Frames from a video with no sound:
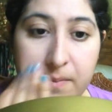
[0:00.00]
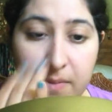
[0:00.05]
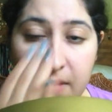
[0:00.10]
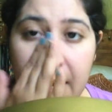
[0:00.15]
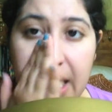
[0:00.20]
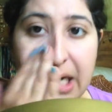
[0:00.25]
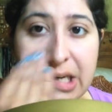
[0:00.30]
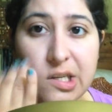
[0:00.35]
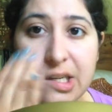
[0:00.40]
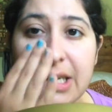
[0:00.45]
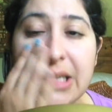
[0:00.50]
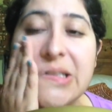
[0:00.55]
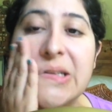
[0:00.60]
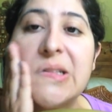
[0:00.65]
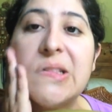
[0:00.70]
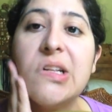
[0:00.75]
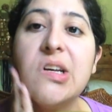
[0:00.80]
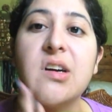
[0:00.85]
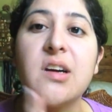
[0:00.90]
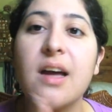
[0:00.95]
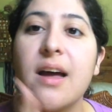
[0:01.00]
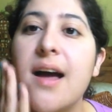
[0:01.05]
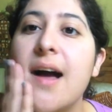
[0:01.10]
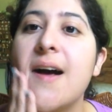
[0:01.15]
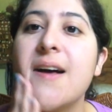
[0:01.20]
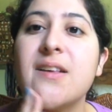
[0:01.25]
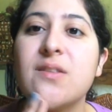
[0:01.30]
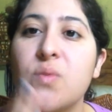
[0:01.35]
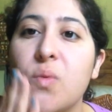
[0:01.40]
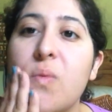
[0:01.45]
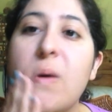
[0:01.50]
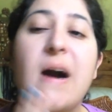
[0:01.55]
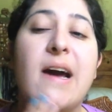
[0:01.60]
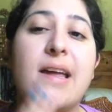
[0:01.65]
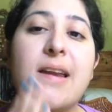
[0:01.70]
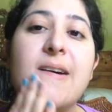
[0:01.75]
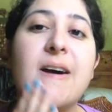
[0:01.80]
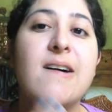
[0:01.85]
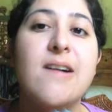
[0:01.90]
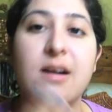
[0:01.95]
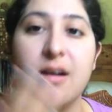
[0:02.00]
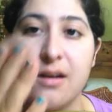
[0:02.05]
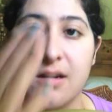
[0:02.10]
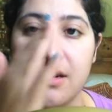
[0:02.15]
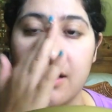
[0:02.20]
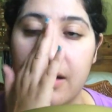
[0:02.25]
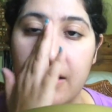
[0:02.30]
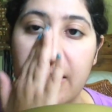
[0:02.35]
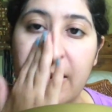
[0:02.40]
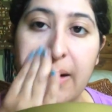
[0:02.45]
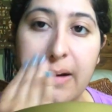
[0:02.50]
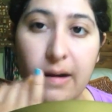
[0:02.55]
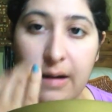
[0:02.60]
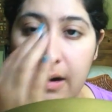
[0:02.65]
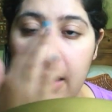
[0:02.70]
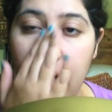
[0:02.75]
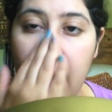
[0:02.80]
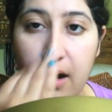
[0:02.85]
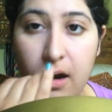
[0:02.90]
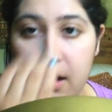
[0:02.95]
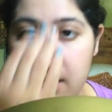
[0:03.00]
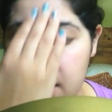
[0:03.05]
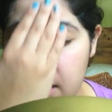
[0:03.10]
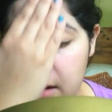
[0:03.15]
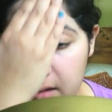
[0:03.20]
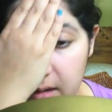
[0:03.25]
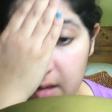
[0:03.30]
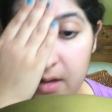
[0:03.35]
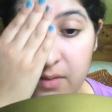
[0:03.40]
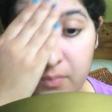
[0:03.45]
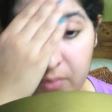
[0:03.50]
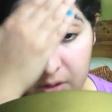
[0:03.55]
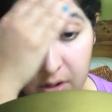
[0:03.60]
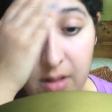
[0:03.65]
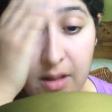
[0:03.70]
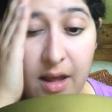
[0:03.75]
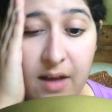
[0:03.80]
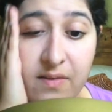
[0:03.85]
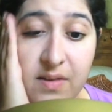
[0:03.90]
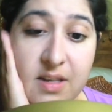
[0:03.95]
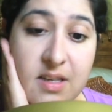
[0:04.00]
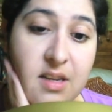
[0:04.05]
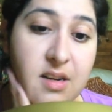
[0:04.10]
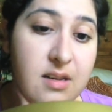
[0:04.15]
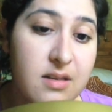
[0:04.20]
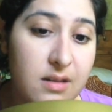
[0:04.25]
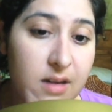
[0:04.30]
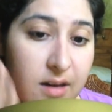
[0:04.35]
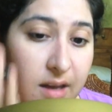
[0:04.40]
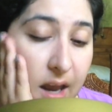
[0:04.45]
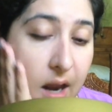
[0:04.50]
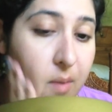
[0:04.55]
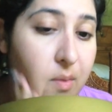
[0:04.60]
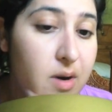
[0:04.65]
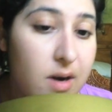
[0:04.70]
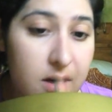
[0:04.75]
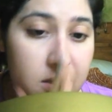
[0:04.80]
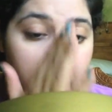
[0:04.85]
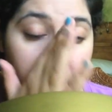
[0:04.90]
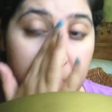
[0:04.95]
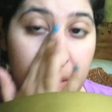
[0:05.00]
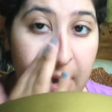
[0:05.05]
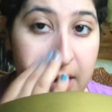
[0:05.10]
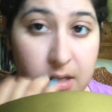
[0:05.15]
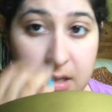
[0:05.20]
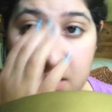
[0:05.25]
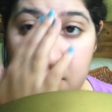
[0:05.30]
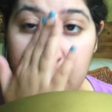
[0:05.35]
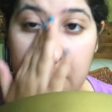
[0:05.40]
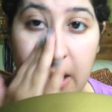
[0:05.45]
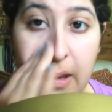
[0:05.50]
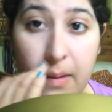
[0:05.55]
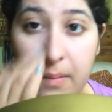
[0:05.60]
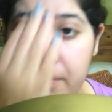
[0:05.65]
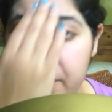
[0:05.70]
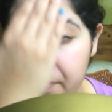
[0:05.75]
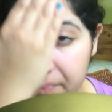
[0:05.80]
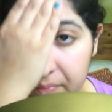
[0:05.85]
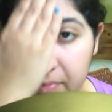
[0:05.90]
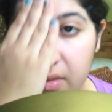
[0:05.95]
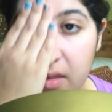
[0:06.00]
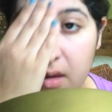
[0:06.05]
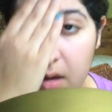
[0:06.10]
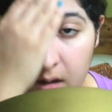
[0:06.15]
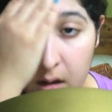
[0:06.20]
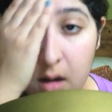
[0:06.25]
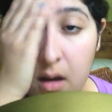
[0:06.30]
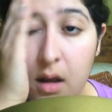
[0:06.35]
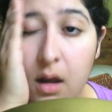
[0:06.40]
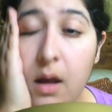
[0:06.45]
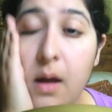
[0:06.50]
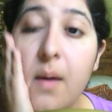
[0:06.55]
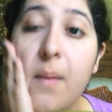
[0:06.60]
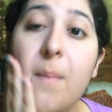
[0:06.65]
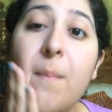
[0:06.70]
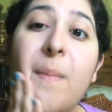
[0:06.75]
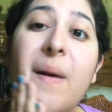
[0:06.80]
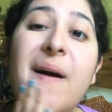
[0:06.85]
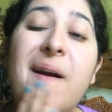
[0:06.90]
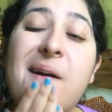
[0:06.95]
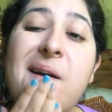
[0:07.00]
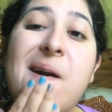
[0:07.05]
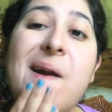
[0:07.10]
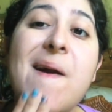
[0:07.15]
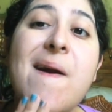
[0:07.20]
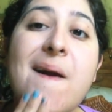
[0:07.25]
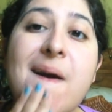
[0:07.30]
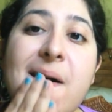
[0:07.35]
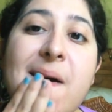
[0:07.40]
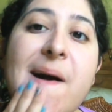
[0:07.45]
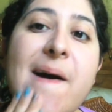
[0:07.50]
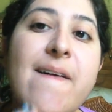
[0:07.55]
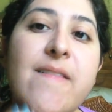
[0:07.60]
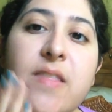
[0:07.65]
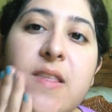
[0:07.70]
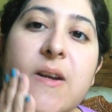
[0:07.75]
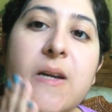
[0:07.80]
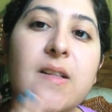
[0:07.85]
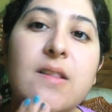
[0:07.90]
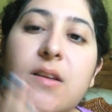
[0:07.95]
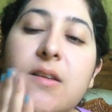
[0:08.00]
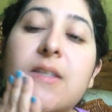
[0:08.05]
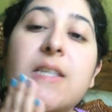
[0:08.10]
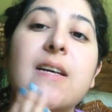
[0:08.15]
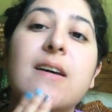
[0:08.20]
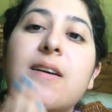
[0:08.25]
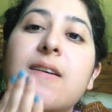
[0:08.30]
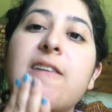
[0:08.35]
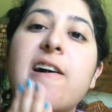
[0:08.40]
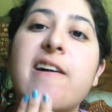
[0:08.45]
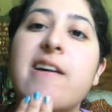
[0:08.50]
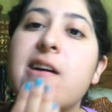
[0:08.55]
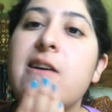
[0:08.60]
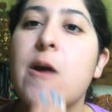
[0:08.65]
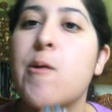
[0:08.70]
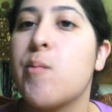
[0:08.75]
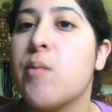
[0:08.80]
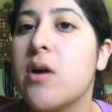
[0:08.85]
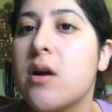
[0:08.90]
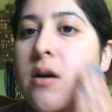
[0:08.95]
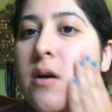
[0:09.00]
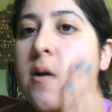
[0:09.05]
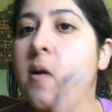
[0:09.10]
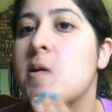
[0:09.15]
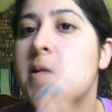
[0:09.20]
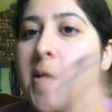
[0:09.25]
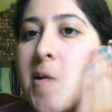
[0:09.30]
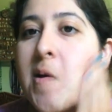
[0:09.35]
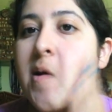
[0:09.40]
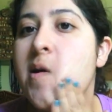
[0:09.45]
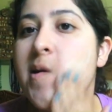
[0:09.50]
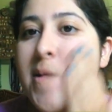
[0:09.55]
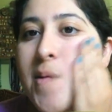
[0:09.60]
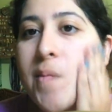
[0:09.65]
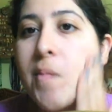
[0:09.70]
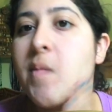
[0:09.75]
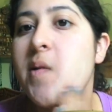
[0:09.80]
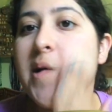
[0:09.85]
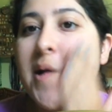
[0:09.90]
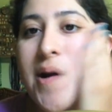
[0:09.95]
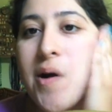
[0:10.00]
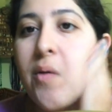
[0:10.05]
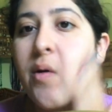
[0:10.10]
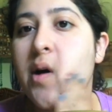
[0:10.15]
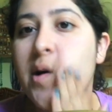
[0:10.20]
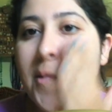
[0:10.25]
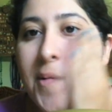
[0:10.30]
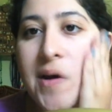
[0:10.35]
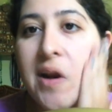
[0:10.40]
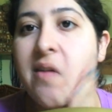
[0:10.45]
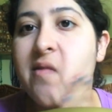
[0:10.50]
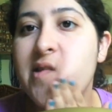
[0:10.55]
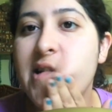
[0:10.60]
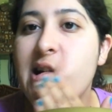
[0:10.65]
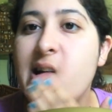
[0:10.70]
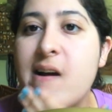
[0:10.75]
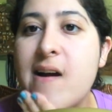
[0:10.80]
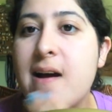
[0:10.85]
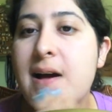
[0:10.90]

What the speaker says: It actually doesn't look as white in real life as it does on camera. It actually matches me better than it looks like on camera. But oh well, whatever.